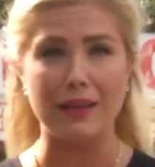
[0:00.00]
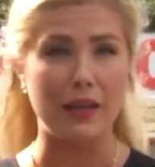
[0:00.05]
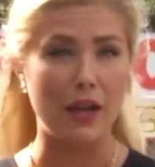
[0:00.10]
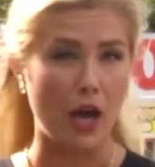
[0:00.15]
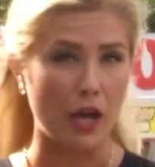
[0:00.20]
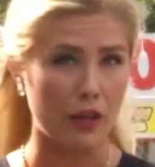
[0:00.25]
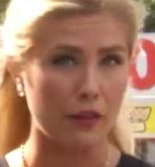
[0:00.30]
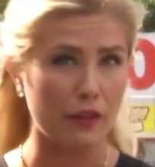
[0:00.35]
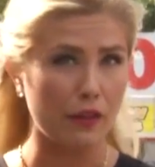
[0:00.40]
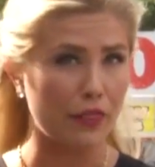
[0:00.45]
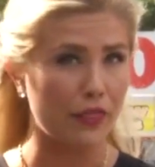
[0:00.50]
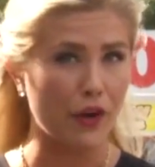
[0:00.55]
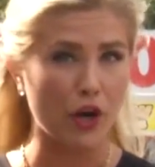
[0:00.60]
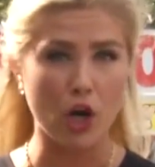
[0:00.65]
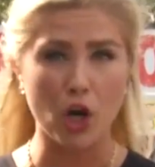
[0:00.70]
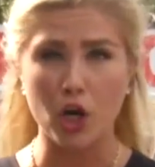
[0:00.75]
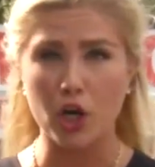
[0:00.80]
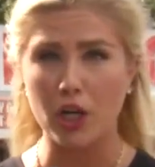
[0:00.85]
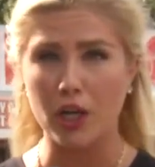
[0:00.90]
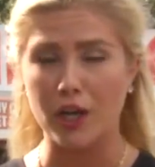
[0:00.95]
Not on the
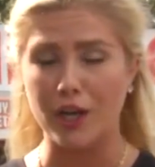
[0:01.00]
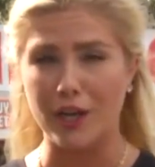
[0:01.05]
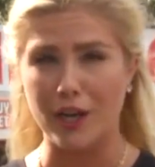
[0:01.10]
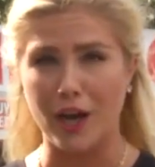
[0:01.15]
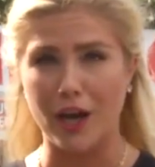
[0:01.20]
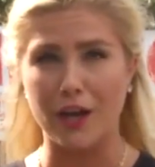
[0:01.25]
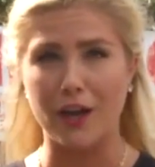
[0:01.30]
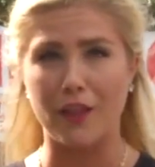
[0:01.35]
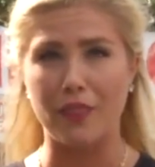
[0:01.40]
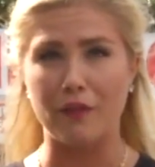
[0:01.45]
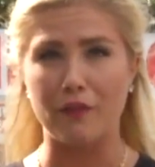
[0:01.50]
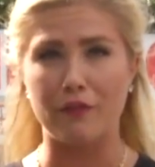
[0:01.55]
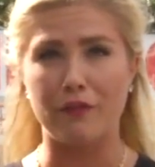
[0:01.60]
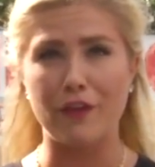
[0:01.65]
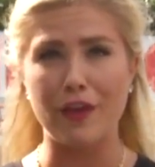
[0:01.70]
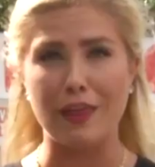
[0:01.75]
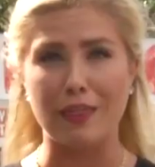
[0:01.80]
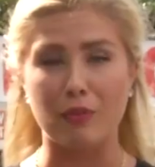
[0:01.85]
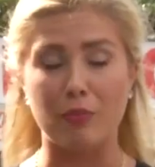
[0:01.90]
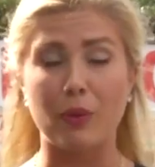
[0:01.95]
3rd, not on the 5th.